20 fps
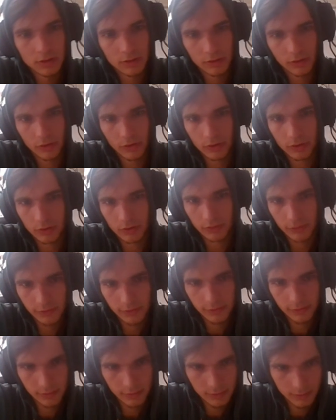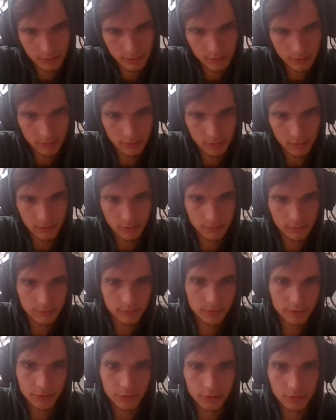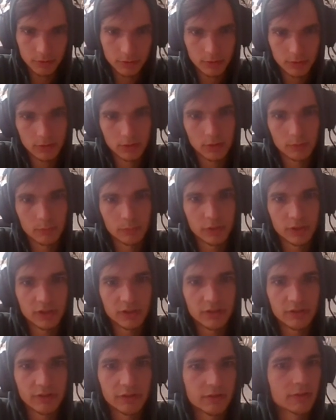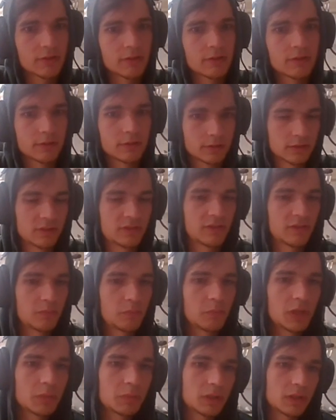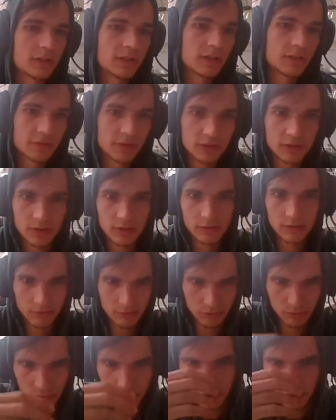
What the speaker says: the news of your companies. This is maybe difficult to do